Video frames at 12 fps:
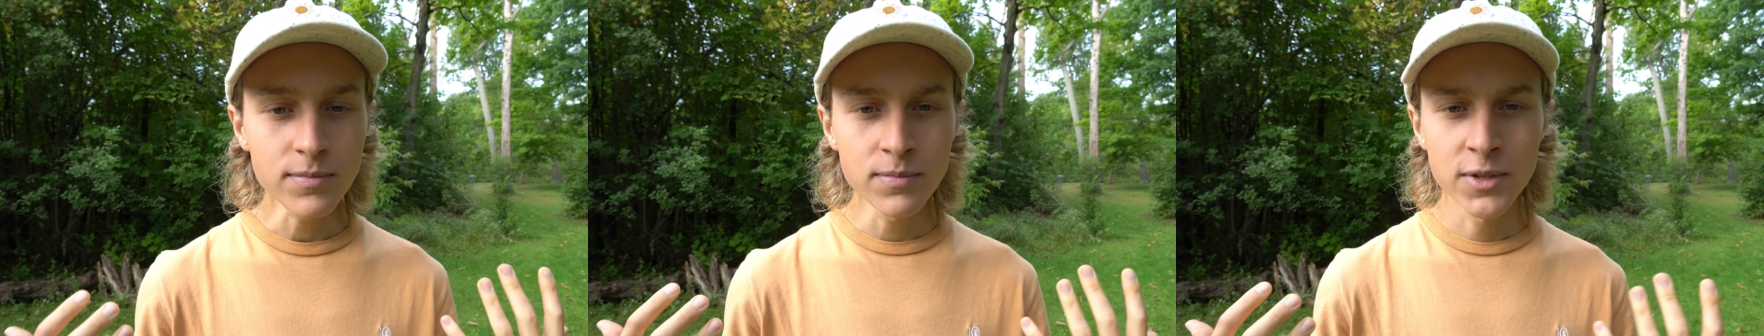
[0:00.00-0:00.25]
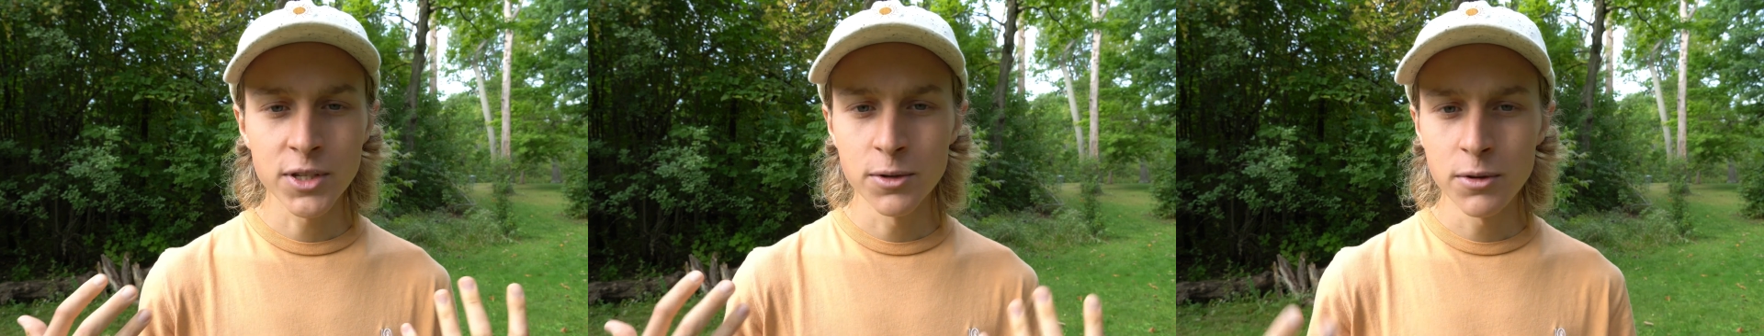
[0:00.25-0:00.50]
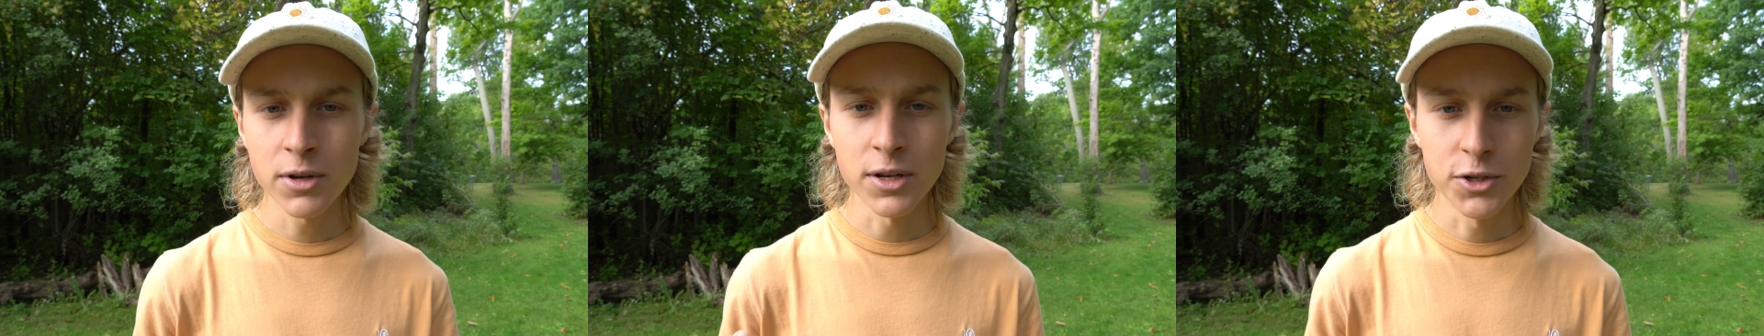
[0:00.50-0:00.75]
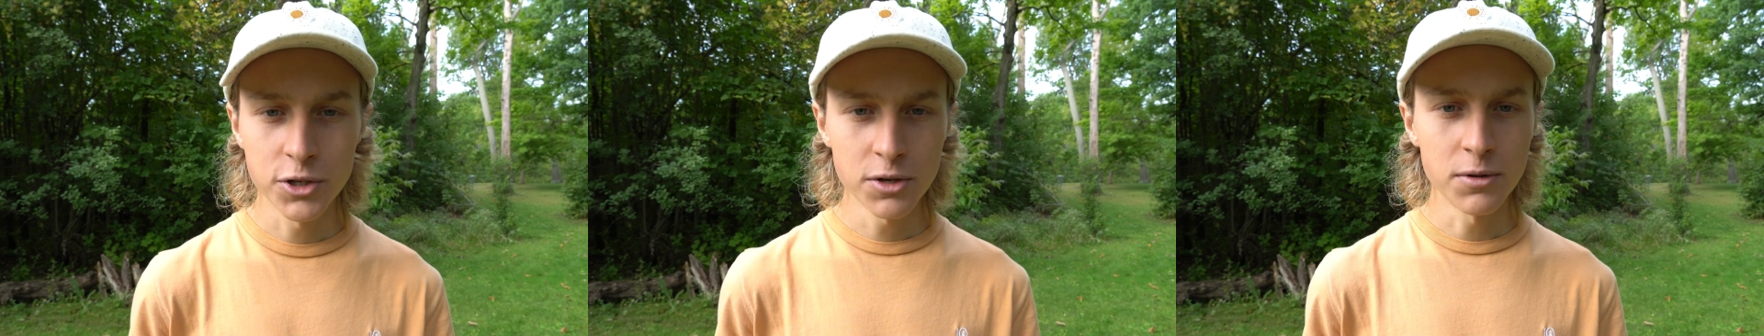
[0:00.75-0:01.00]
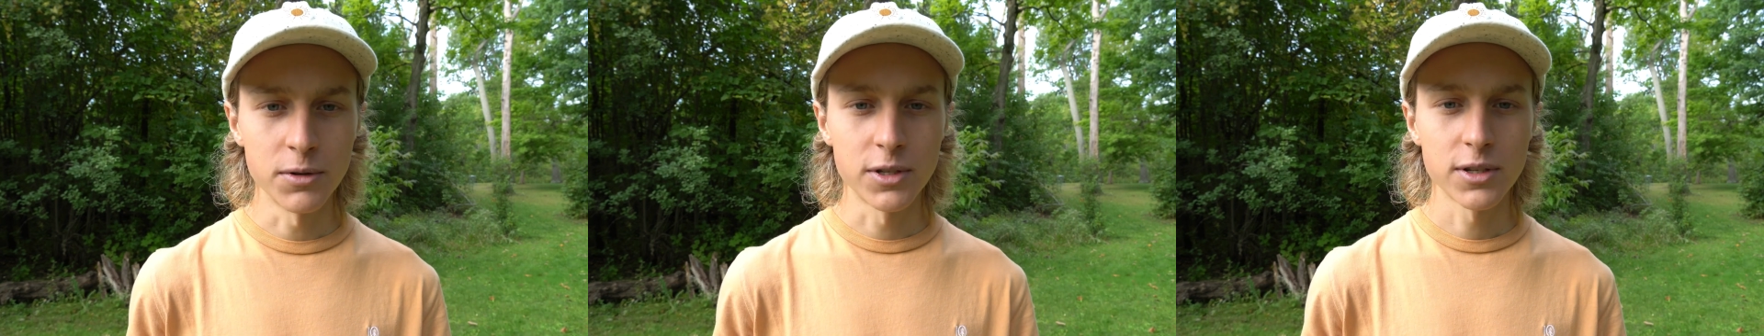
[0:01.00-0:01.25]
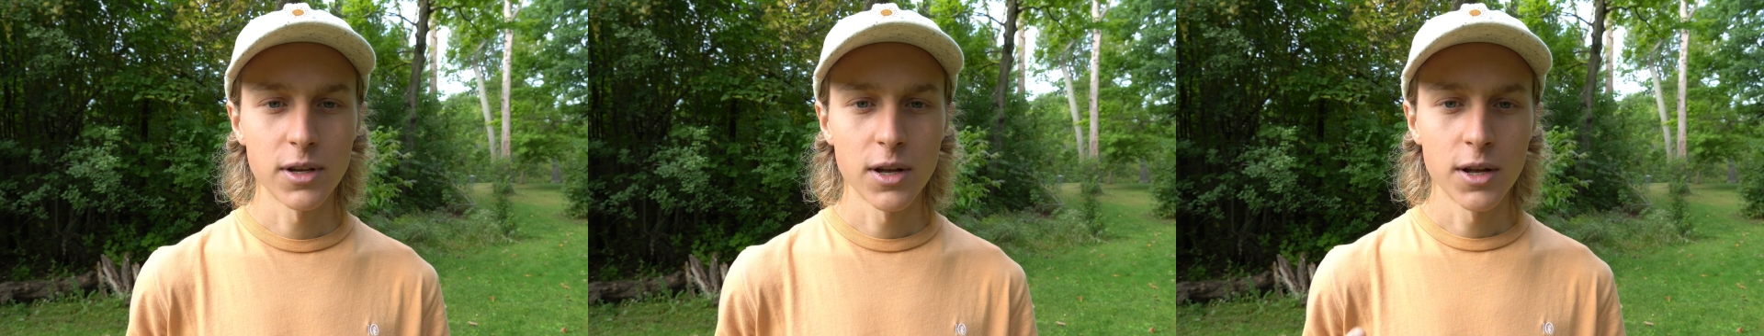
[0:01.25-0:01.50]
So you can
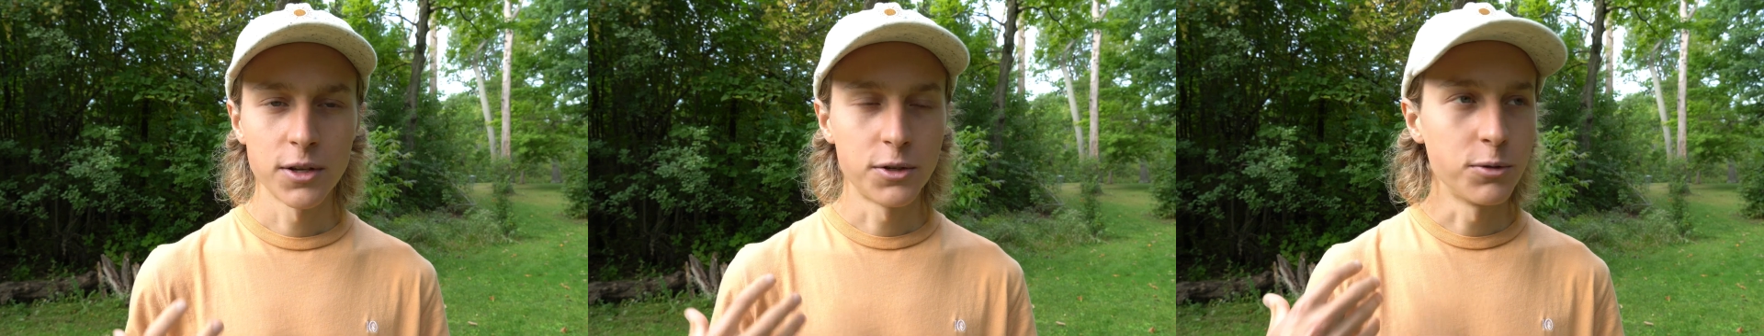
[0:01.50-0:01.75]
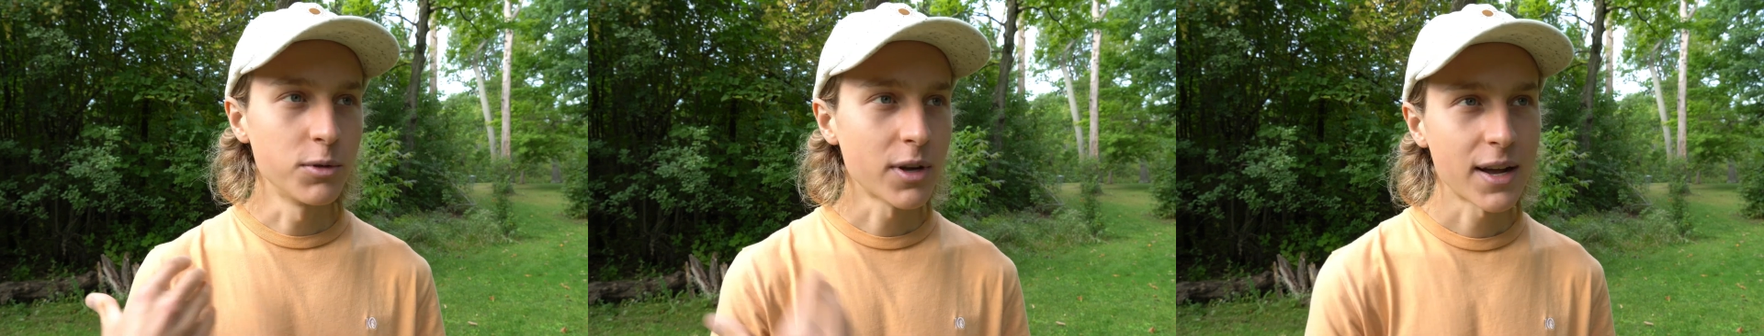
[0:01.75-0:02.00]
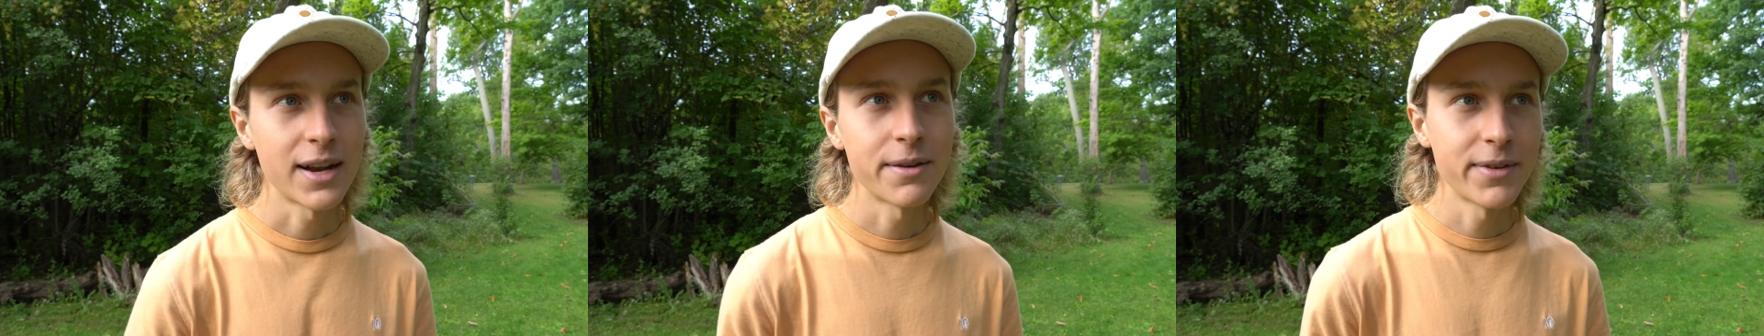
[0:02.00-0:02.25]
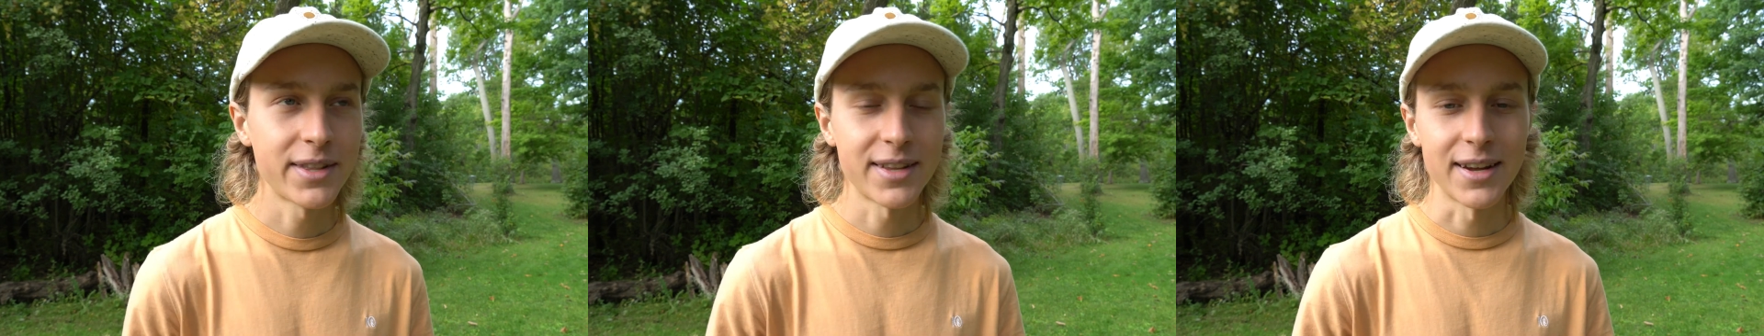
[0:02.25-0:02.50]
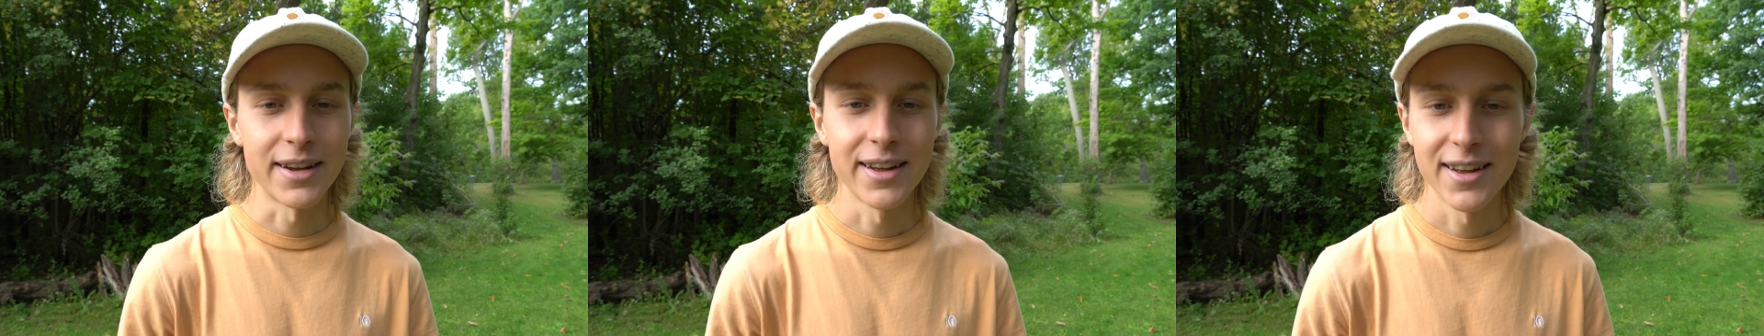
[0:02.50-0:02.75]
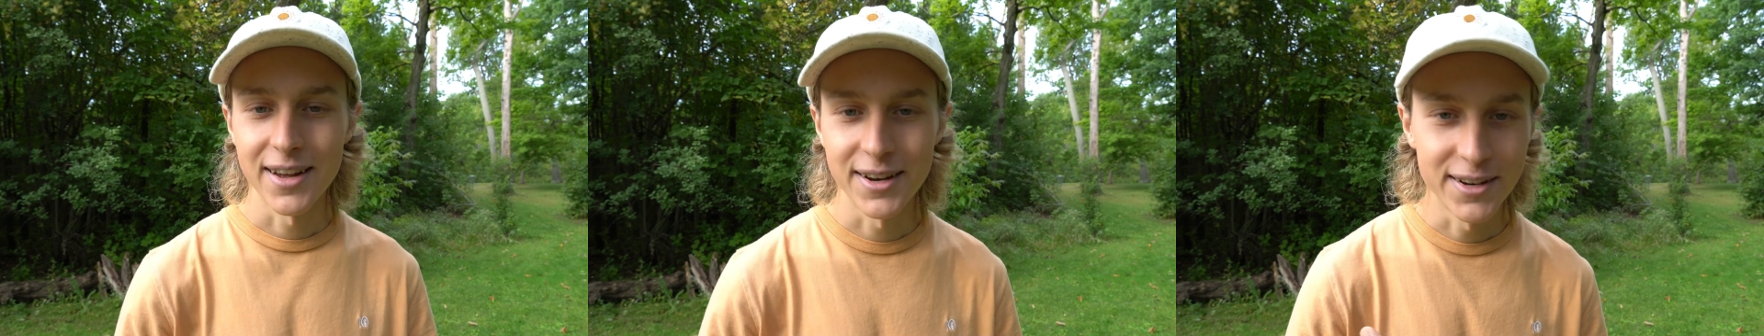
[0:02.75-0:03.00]
choose to look at everything
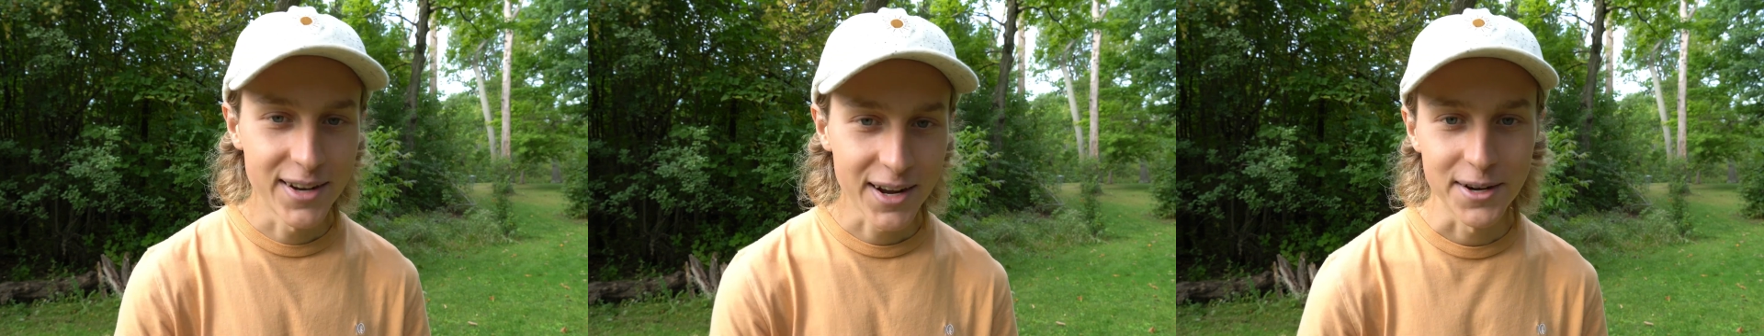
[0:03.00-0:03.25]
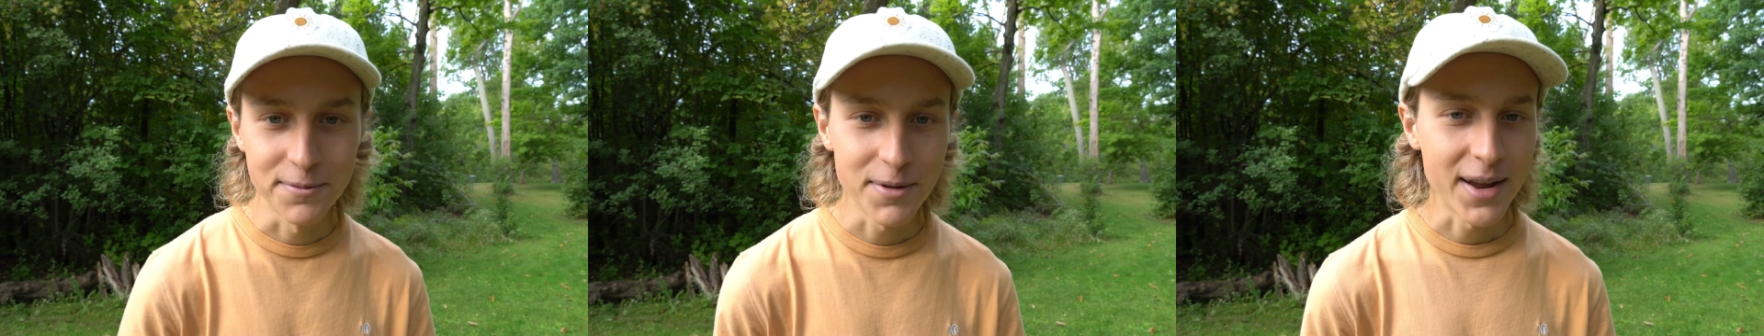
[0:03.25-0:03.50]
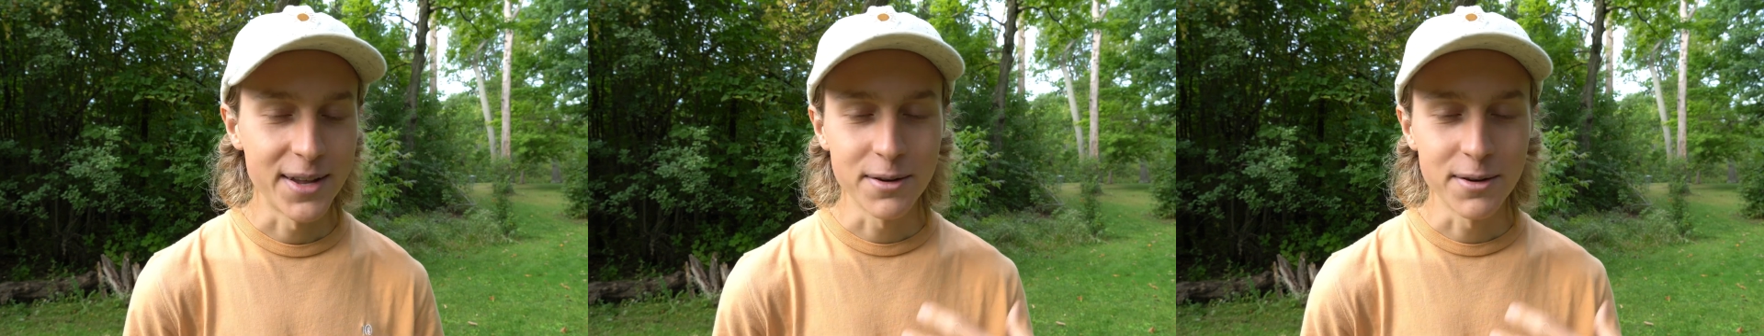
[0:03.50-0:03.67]
in a negative way.